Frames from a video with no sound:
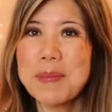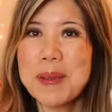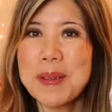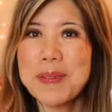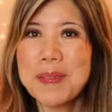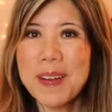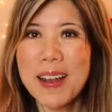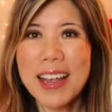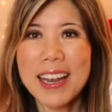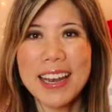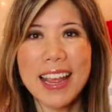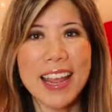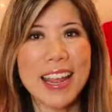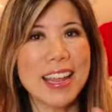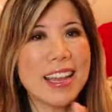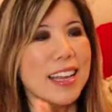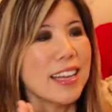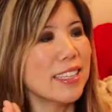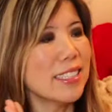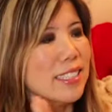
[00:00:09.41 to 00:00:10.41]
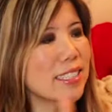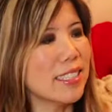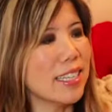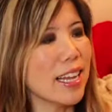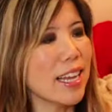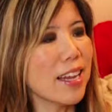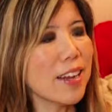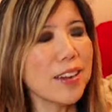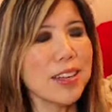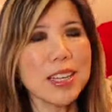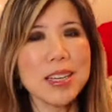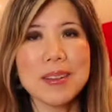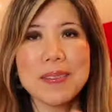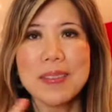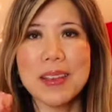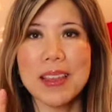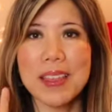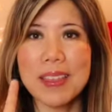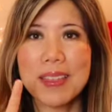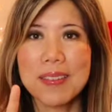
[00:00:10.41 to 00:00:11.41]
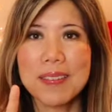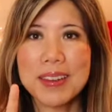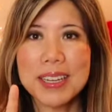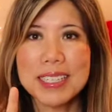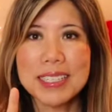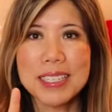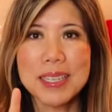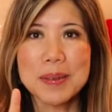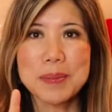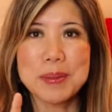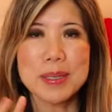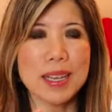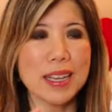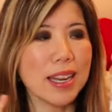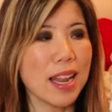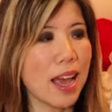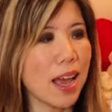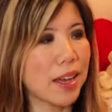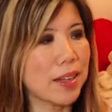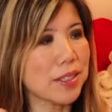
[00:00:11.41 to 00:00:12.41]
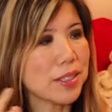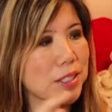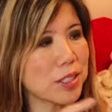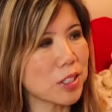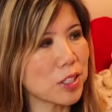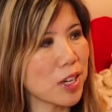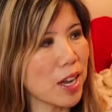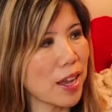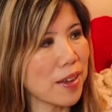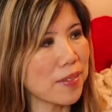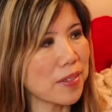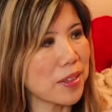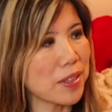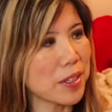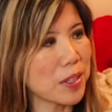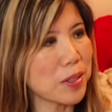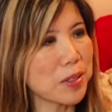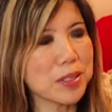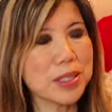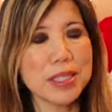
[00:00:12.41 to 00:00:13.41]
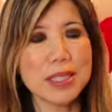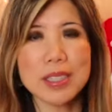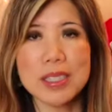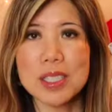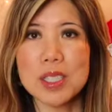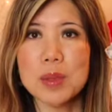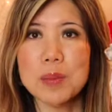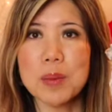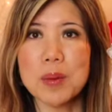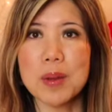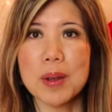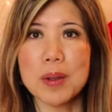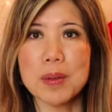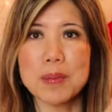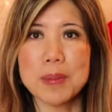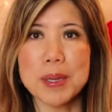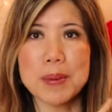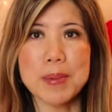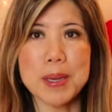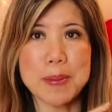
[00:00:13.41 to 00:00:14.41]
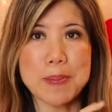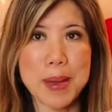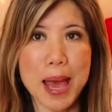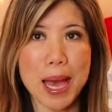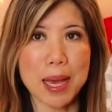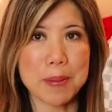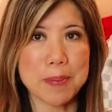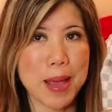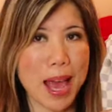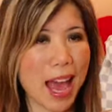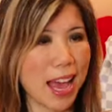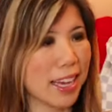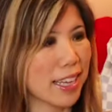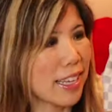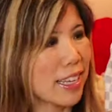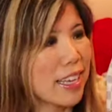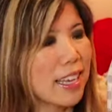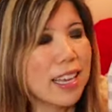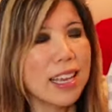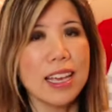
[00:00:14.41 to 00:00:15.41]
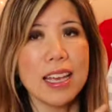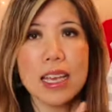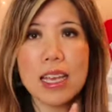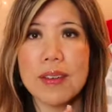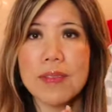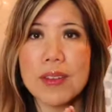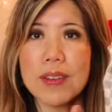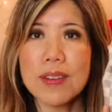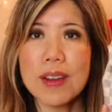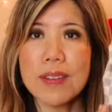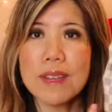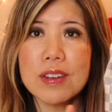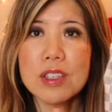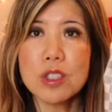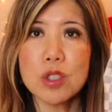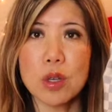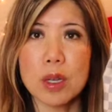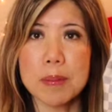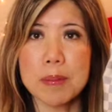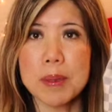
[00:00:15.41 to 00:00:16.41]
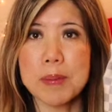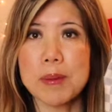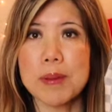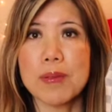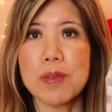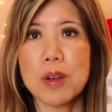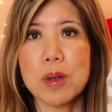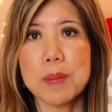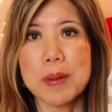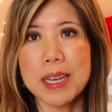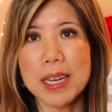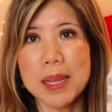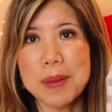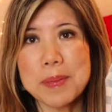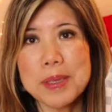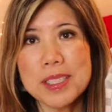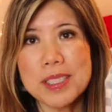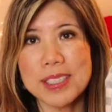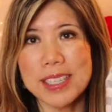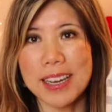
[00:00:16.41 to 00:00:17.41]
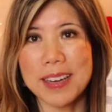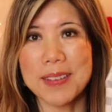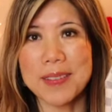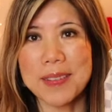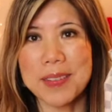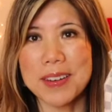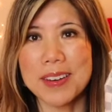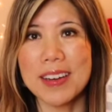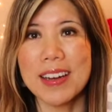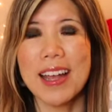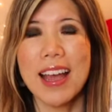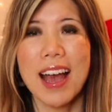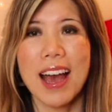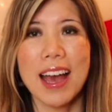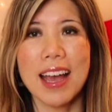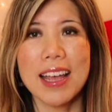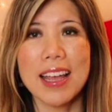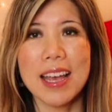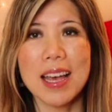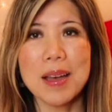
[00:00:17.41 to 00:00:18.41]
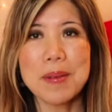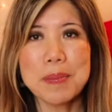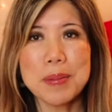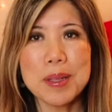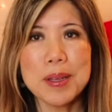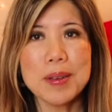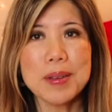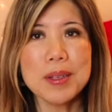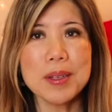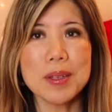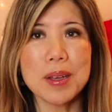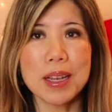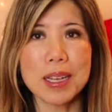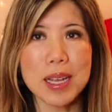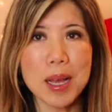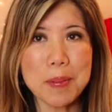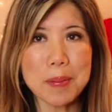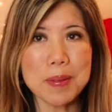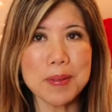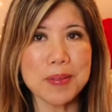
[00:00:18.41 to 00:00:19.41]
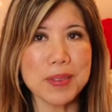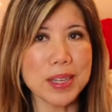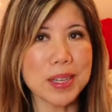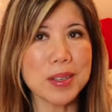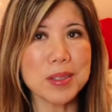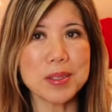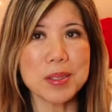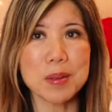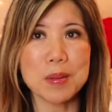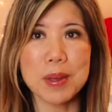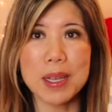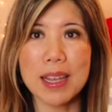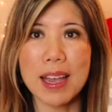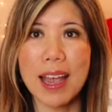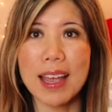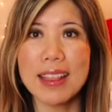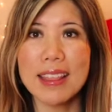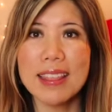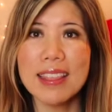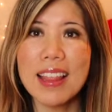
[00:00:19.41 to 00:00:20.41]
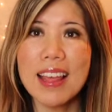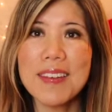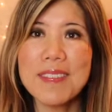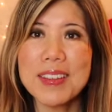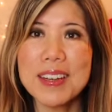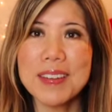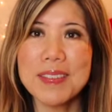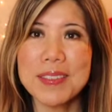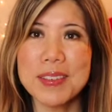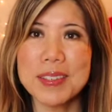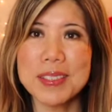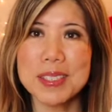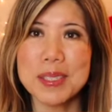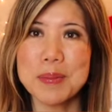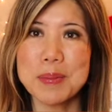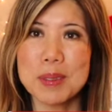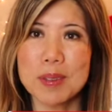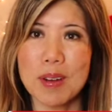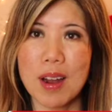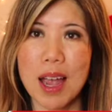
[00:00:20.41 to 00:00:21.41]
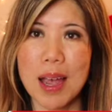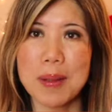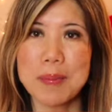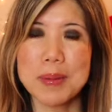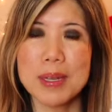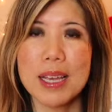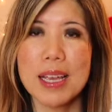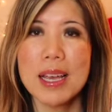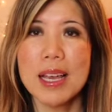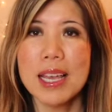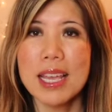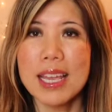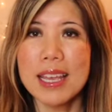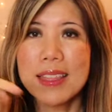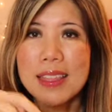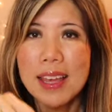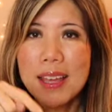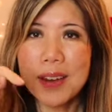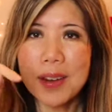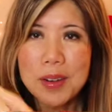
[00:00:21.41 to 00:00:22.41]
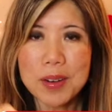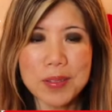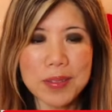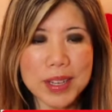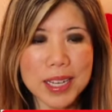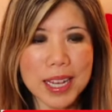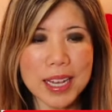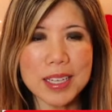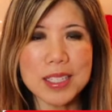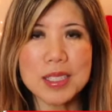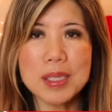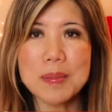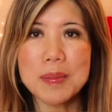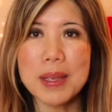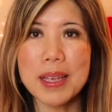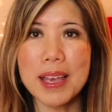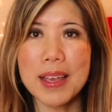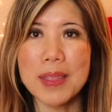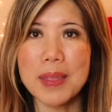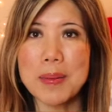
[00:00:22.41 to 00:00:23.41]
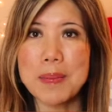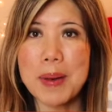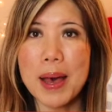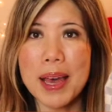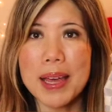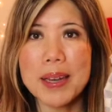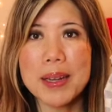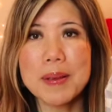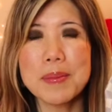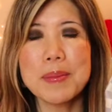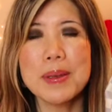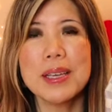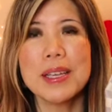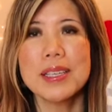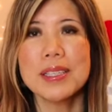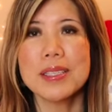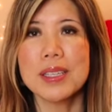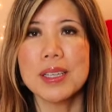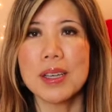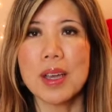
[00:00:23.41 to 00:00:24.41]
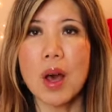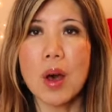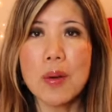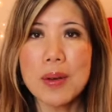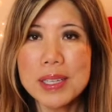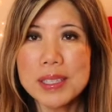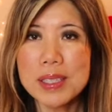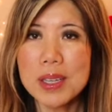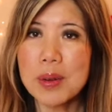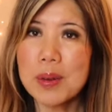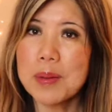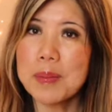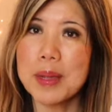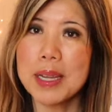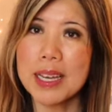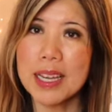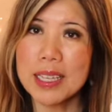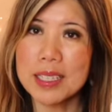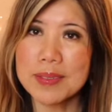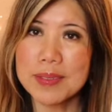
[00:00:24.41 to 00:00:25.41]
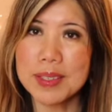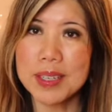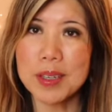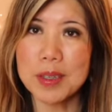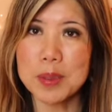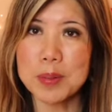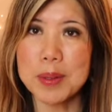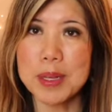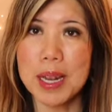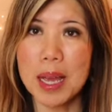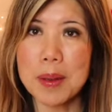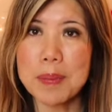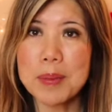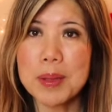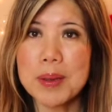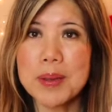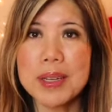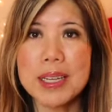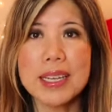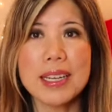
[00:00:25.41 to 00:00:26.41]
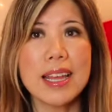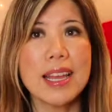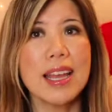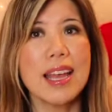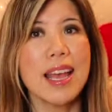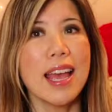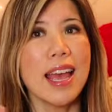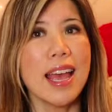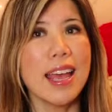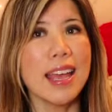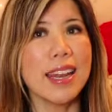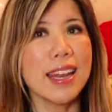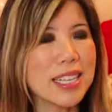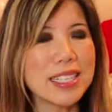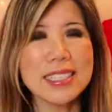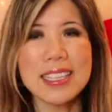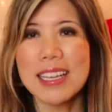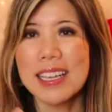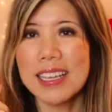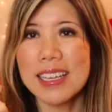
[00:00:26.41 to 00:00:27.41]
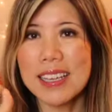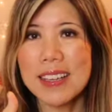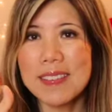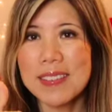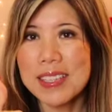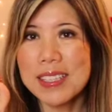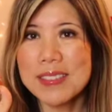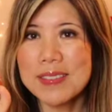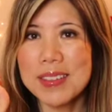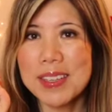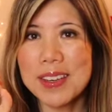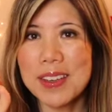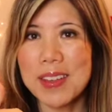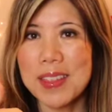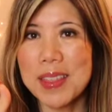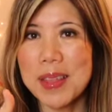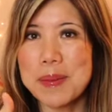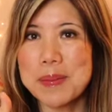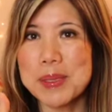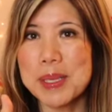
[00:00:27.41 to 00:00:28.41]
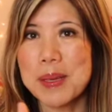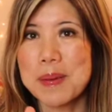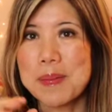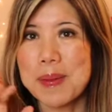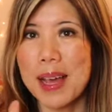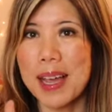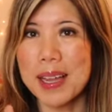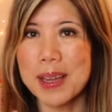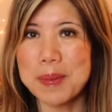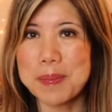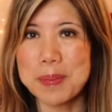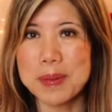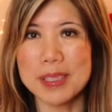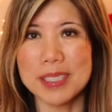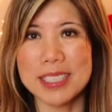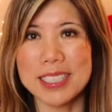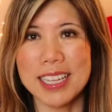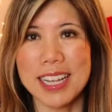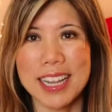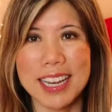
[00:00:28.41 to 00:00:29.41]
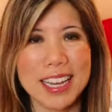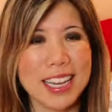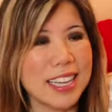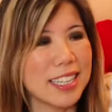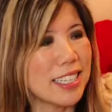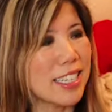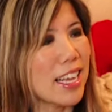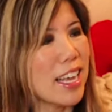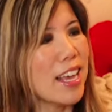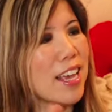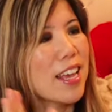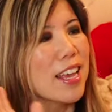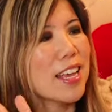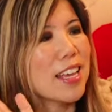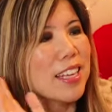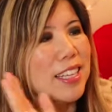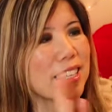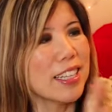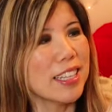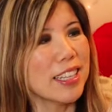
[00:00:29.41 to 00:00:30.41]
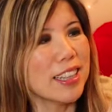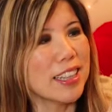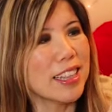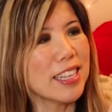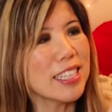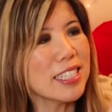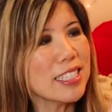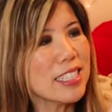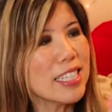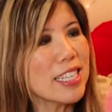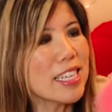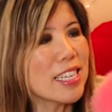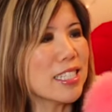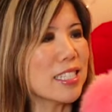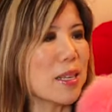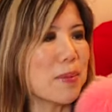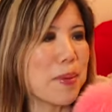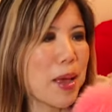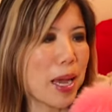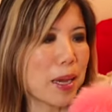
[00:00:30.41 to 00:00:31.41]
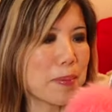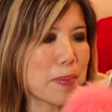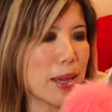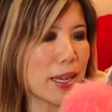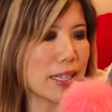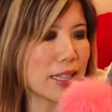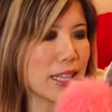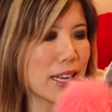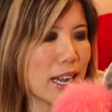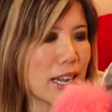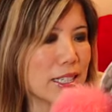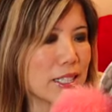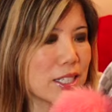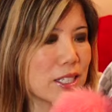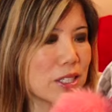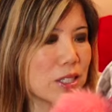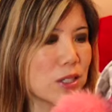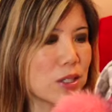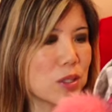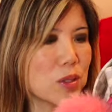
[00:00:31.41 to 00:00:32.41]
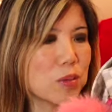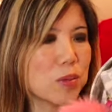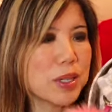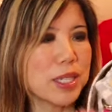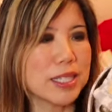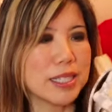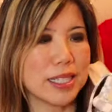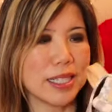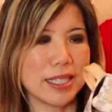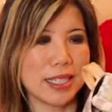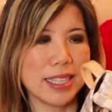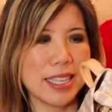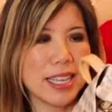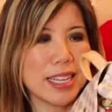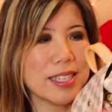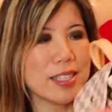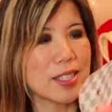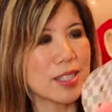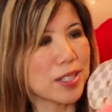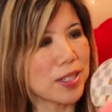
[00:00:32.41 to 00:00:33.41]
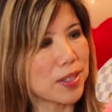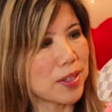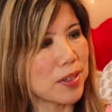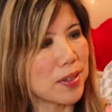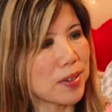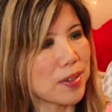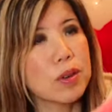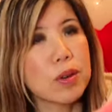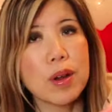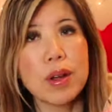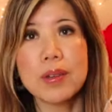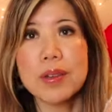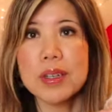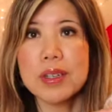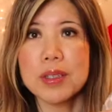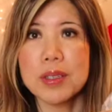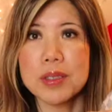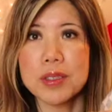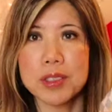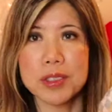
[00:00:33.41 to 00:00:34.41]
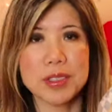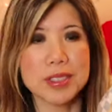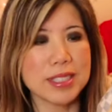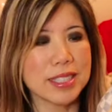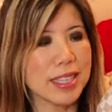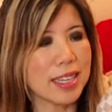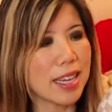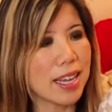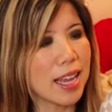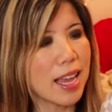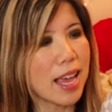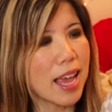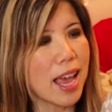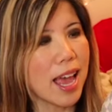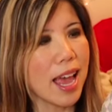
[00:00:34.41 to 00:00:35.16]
Happy Friday! Today are going to be 3 tips on how to travel using the Sperone BB backpack. If you never joined me before, my name is Jennifer. I upload a couple videos a week. I'd love it if you subscribed. Hit that notification bell at the bottom so you always know when my next video has been uploaded. And please give this video a thumbs up. I appreciate it. This is a backpack that I just used recently to Verona, New Jersey.